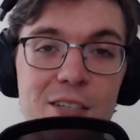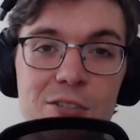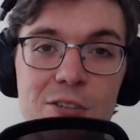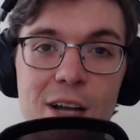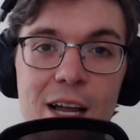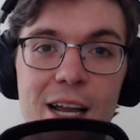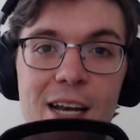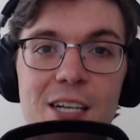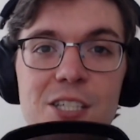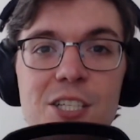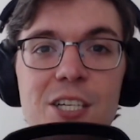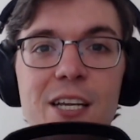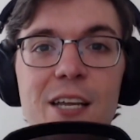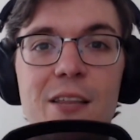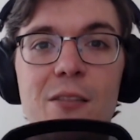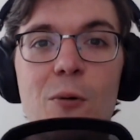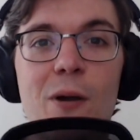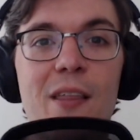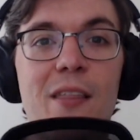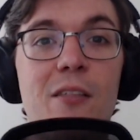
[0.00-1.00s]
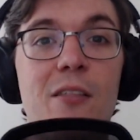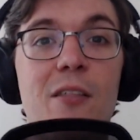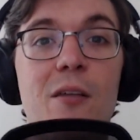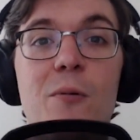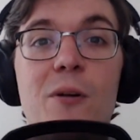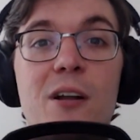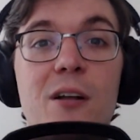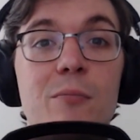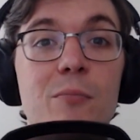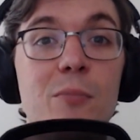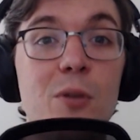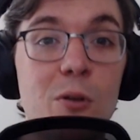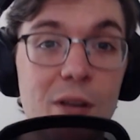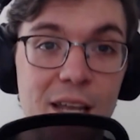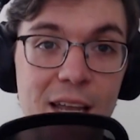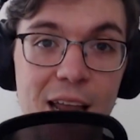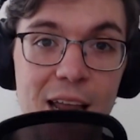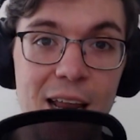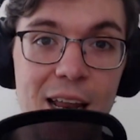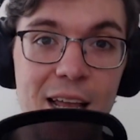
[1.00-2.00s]
strategy and the way that they were
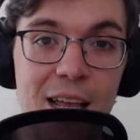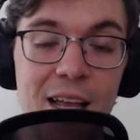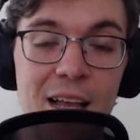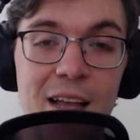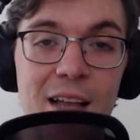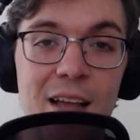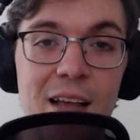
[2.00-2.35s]
communicating